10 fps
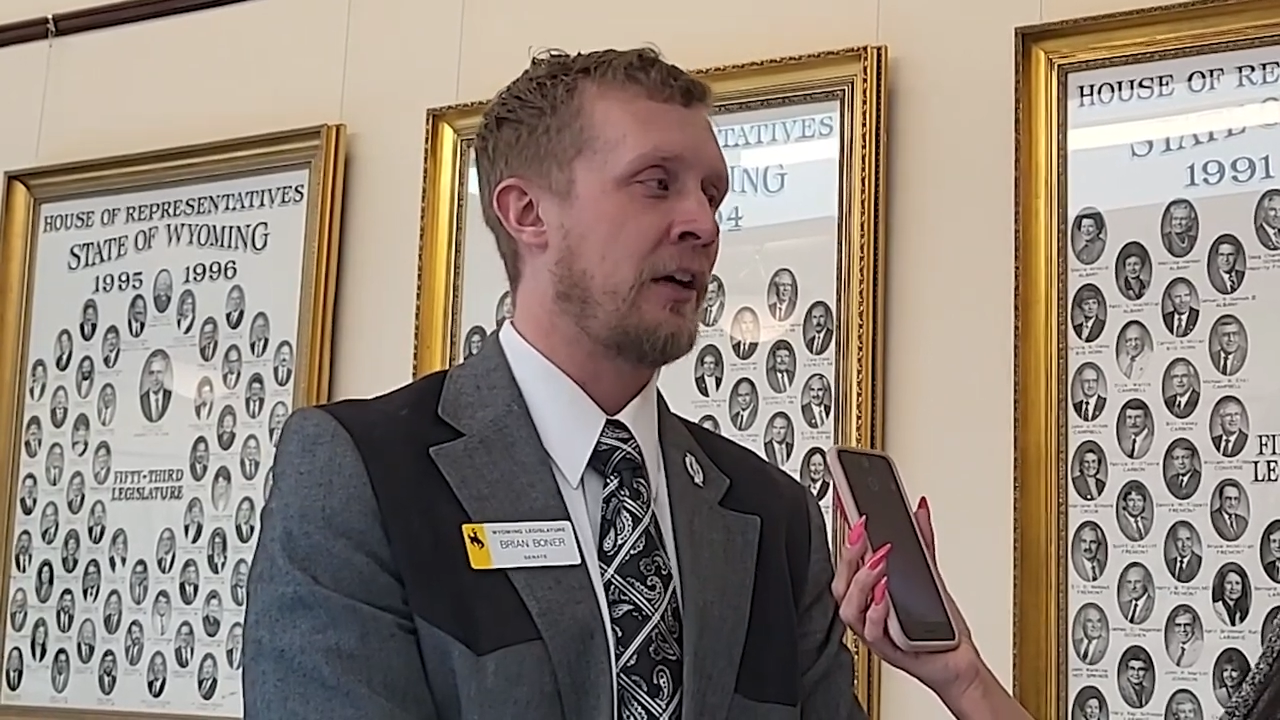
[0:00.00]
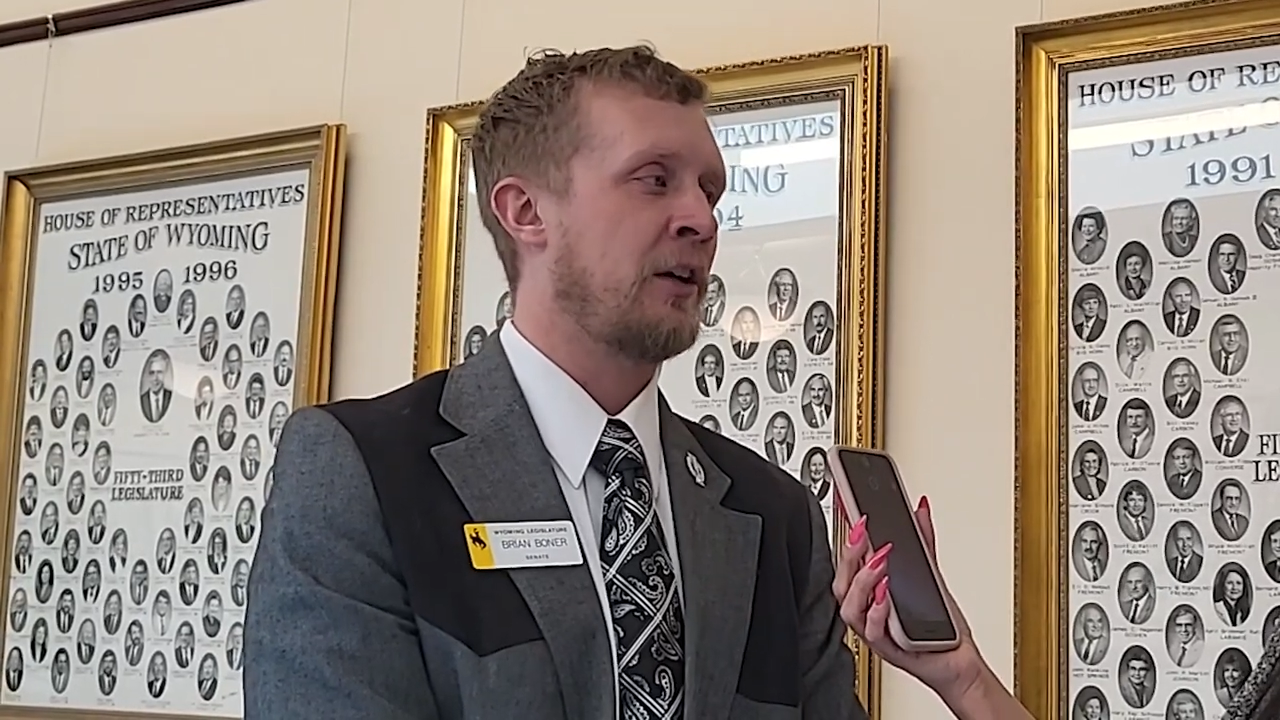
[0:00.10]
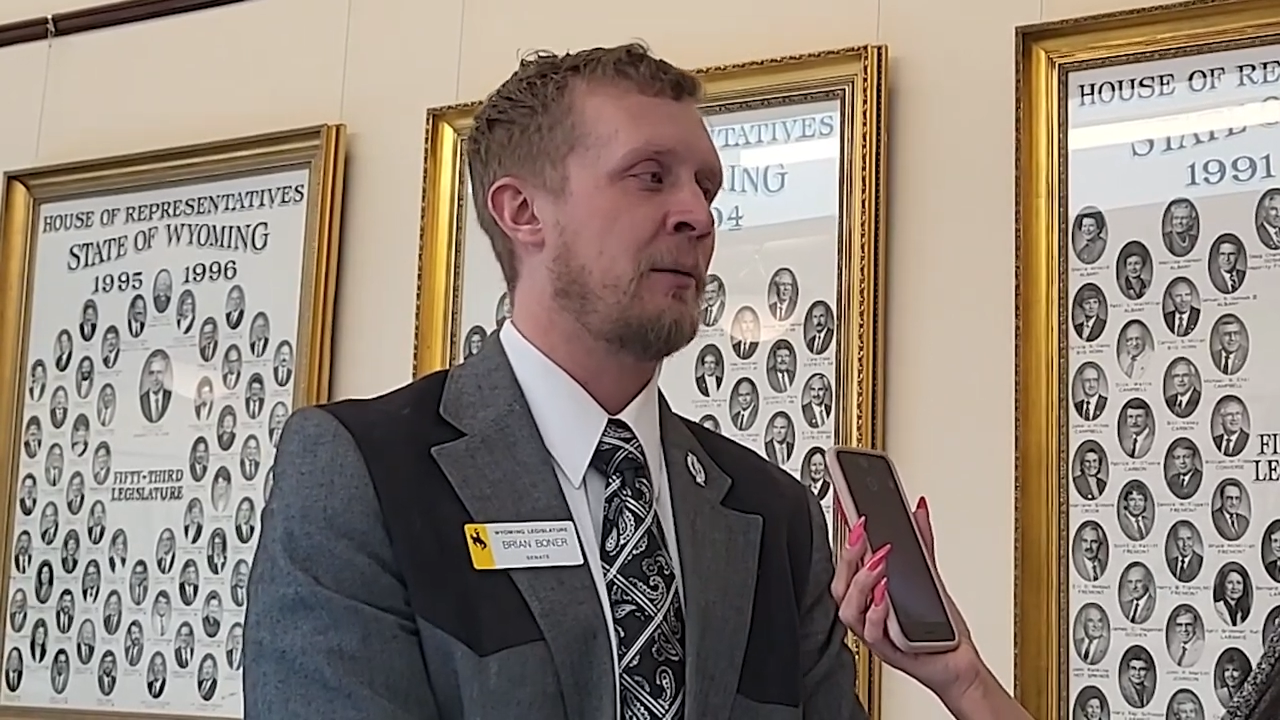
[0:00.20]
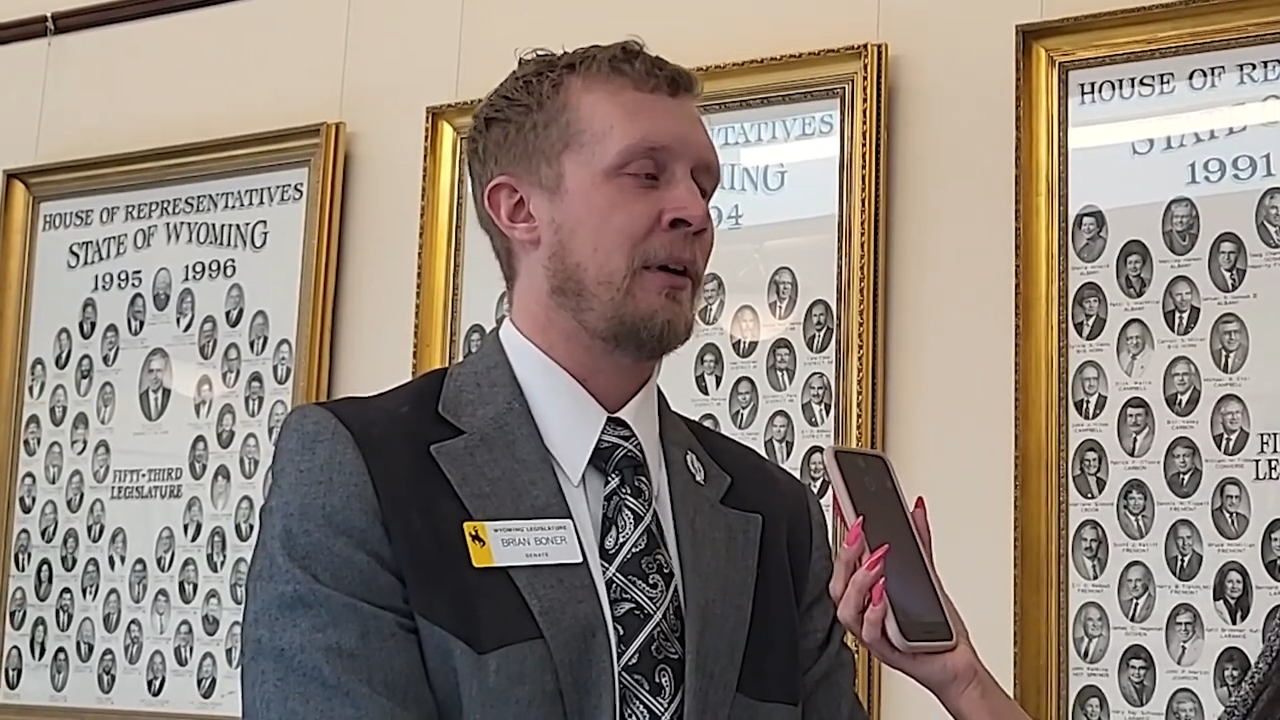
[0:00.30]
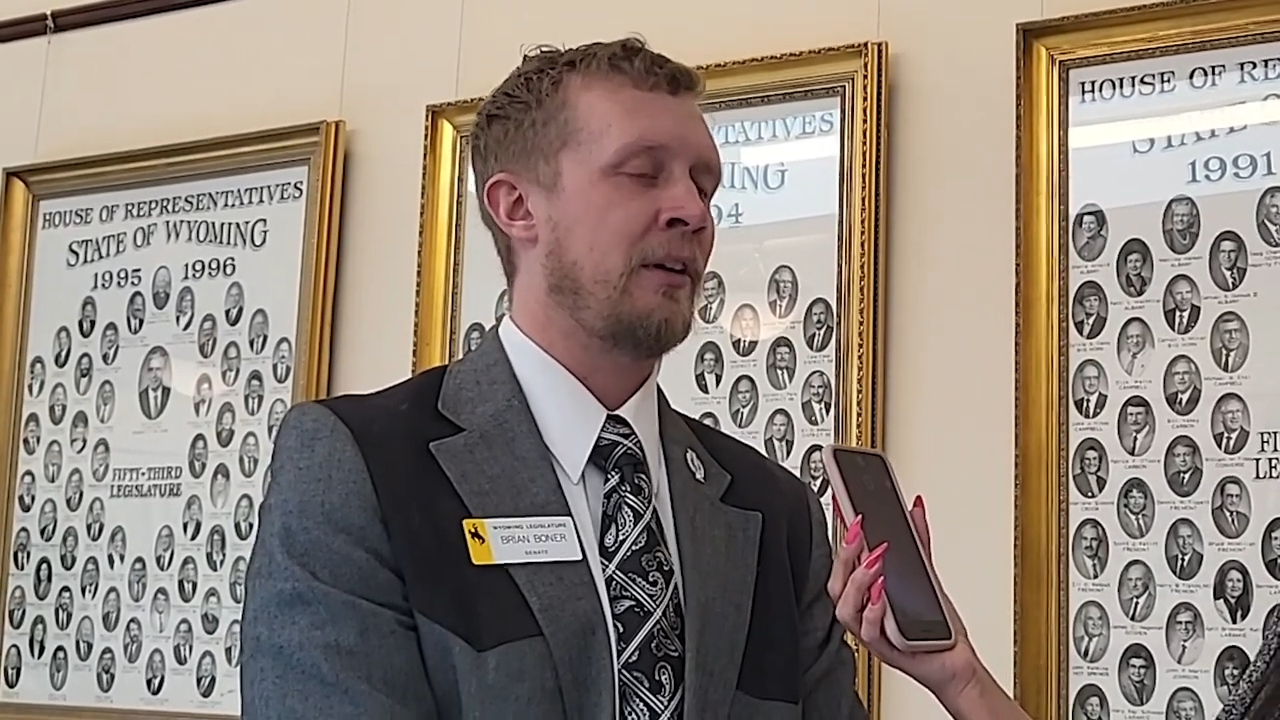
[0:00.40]
our
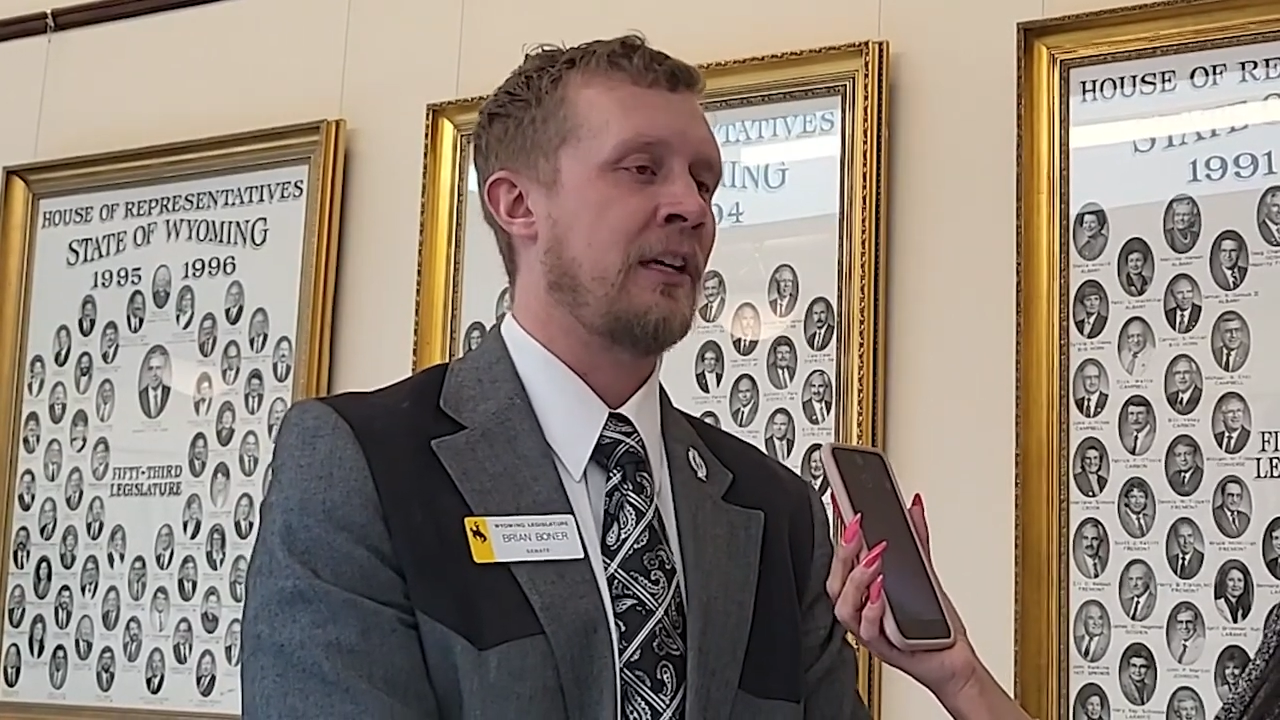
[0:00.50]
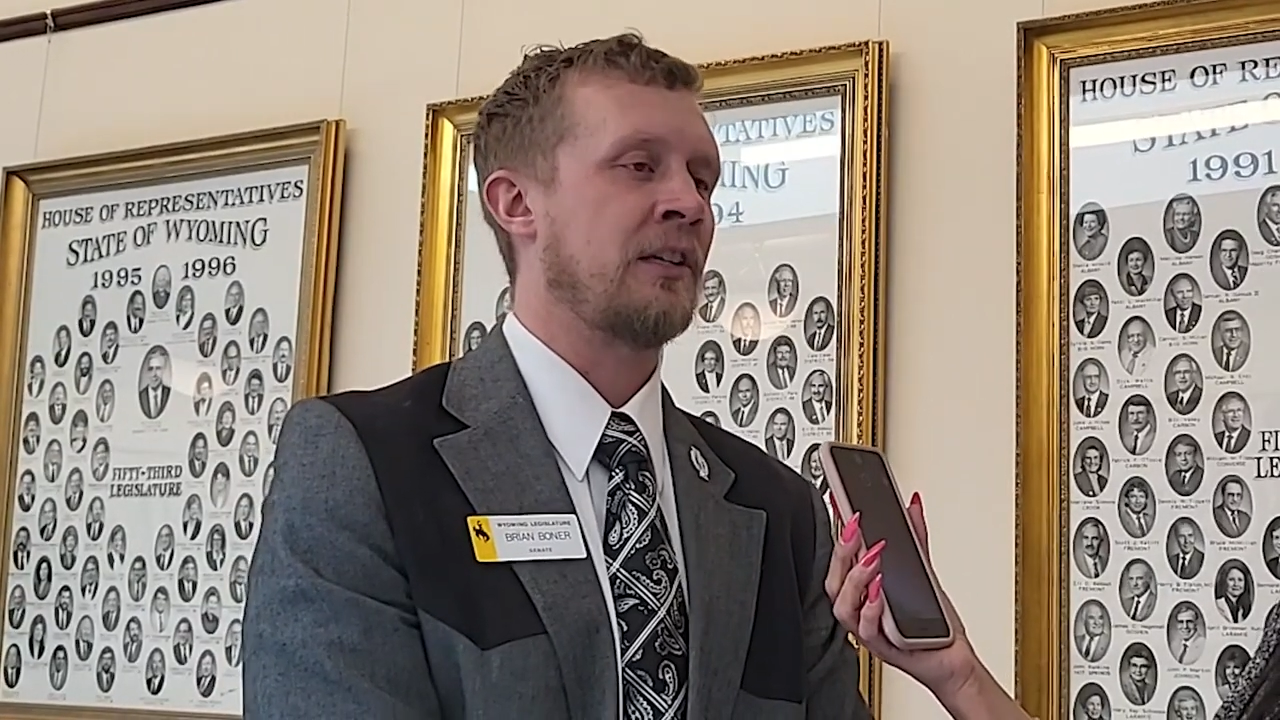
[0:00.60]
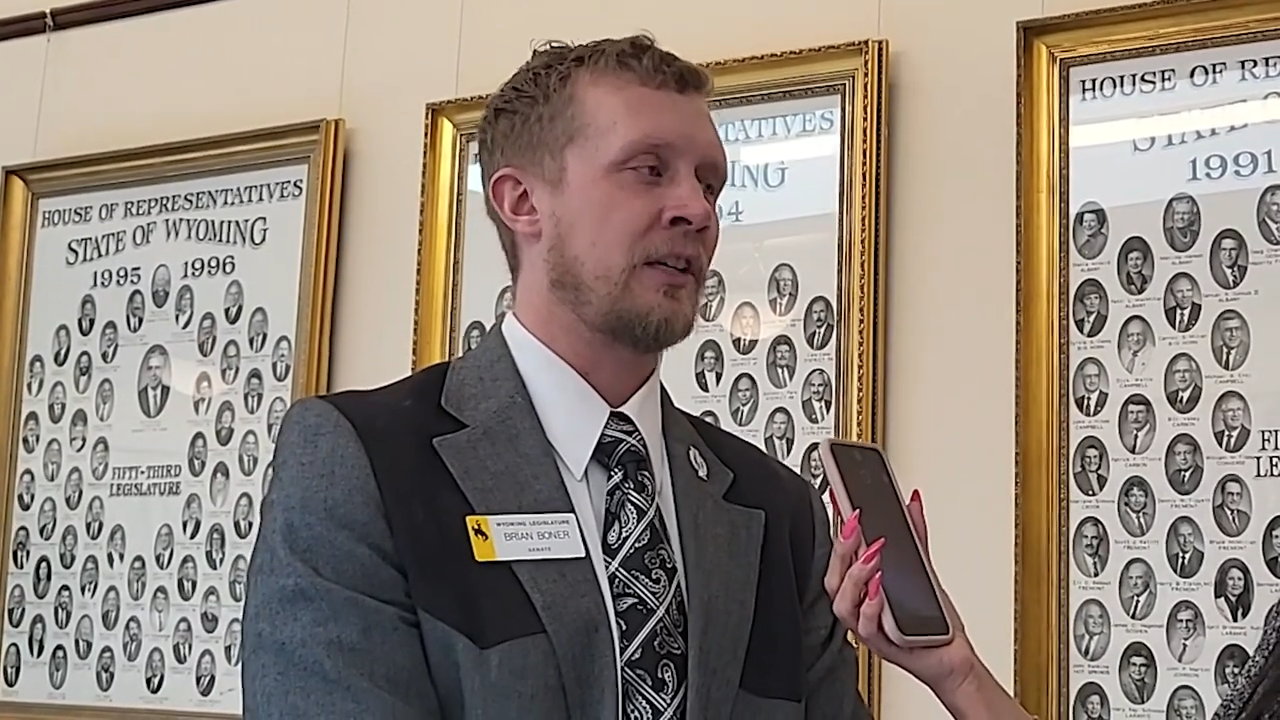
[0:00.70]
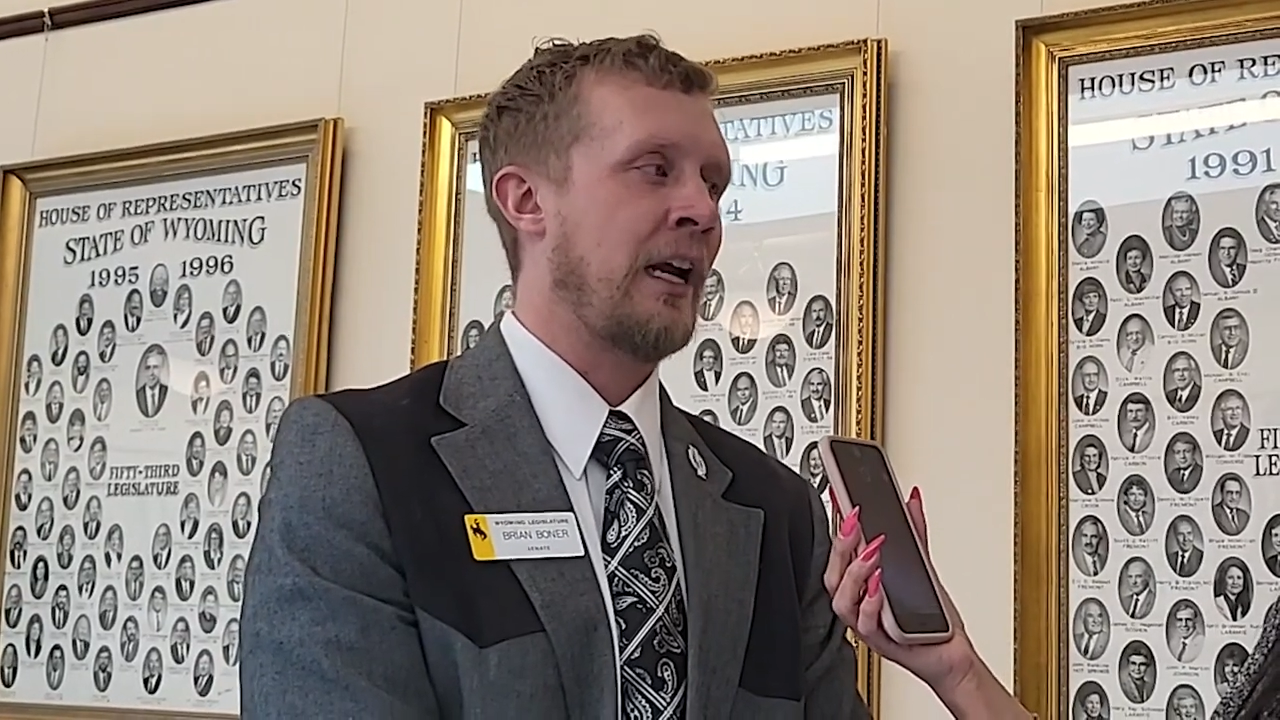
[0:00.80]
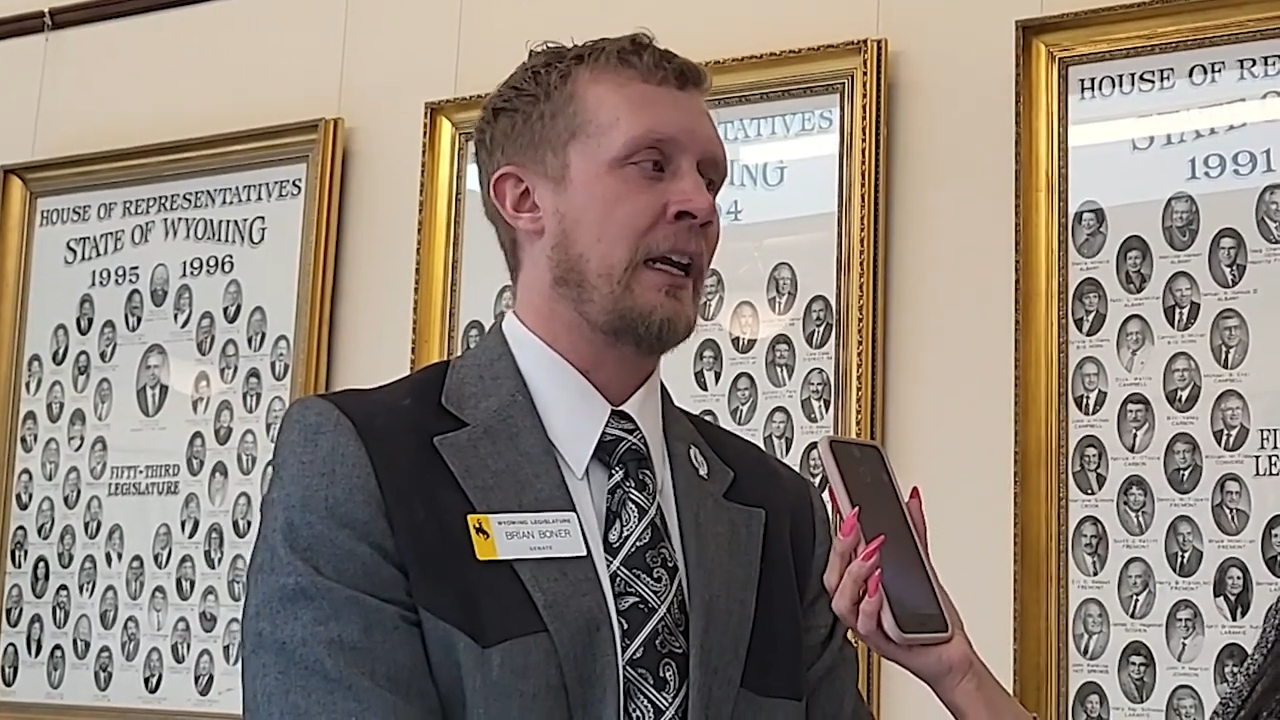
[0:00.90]
community and
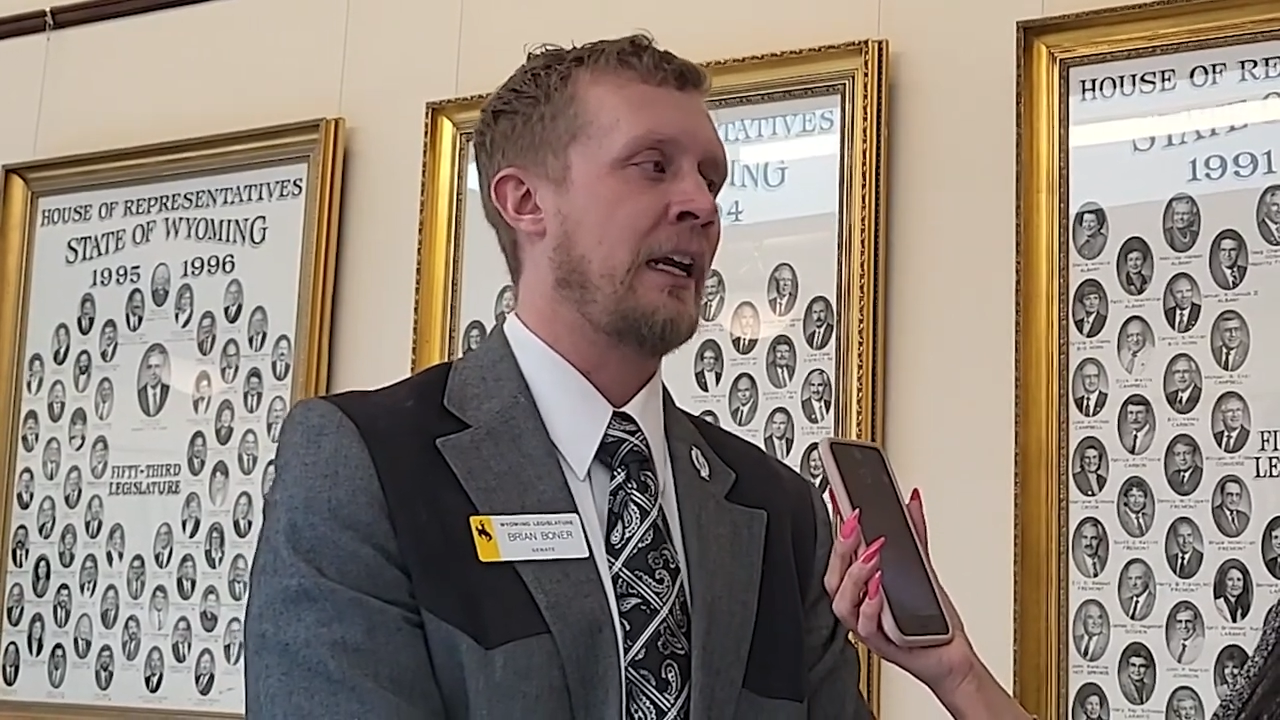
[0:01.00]
stay